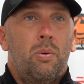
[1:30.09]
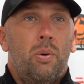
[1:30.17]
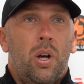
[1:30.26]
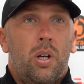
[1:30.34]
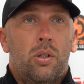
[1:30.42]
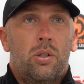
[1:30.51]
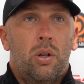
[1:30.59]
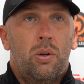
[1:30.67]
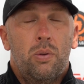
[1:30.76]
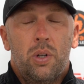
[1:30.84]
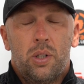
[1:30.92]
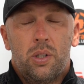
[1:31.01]
working
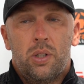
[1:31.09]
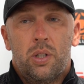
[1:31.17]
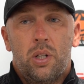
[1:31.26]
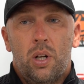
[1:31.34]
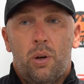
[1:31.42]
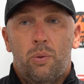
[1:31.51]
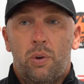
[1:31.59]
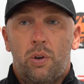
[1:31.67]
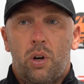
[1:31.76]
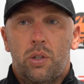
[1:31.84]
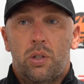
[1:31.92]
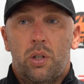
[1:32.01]
to, and you know, we've
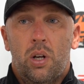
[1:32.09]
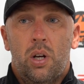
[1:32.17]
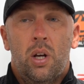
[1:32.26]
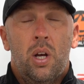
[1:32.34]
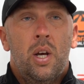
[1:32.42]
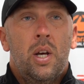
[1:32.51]
got to